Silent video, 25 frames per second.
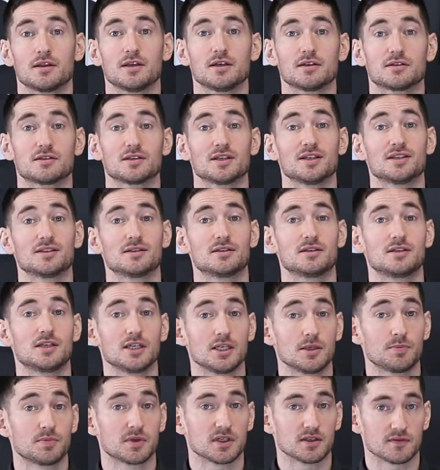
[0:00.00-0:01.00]
This is
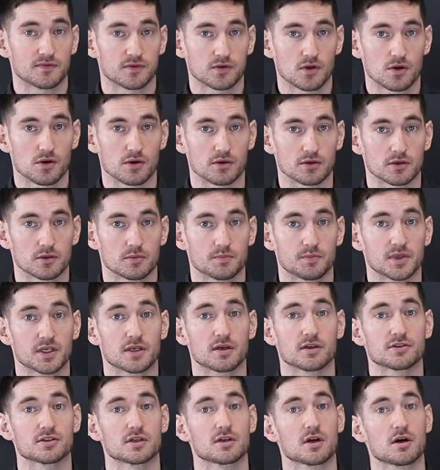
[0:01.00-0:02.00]
deeply flawed
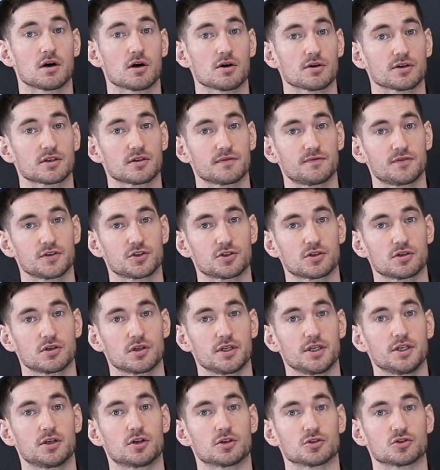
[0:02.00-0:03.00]
because it
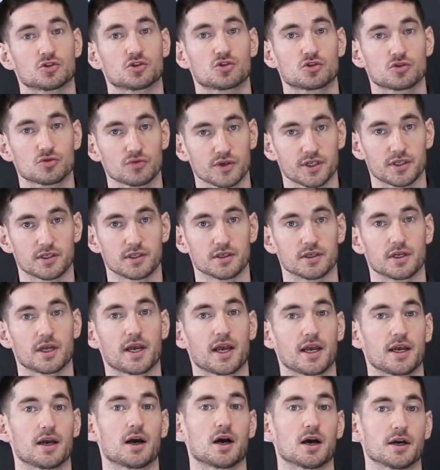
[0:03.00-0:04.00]
artificially constricted
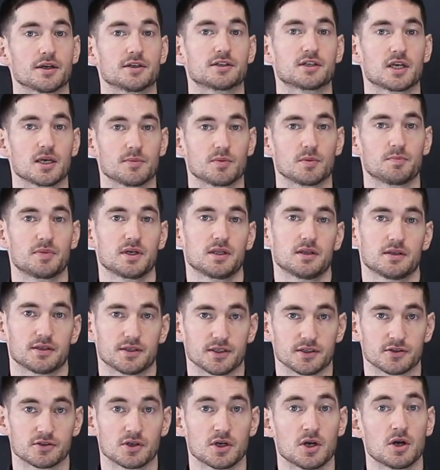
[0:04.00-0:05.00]
AI's
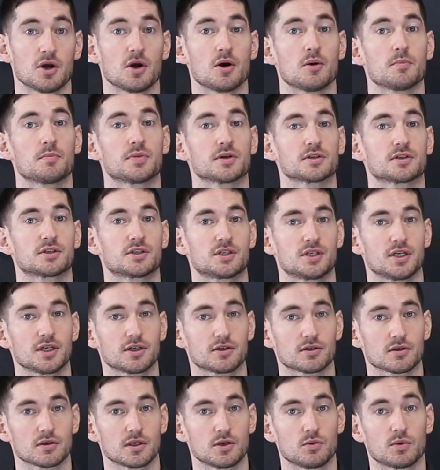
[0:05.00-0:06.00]
capabilities,
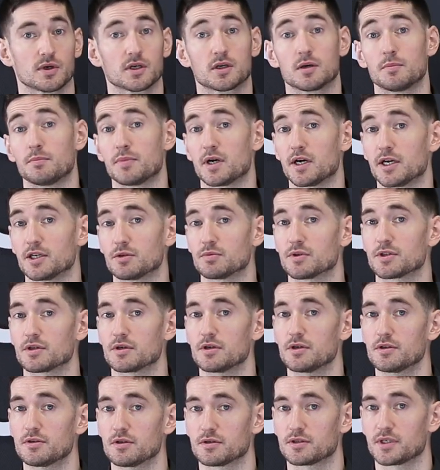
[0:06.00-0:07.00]
particularly when combined with
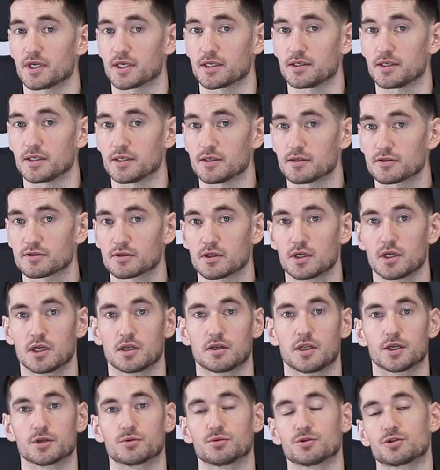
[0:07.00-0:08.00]
other techniques
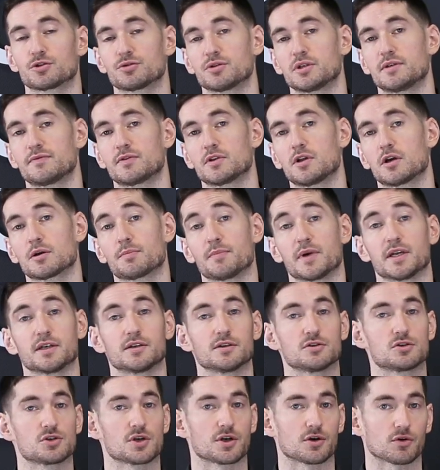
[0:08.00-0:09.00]
like retrieval
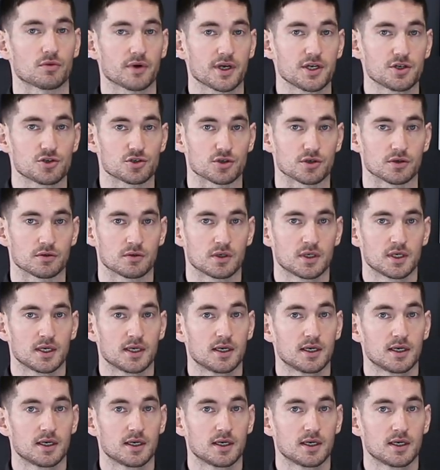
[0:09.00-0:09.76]
augmented generation.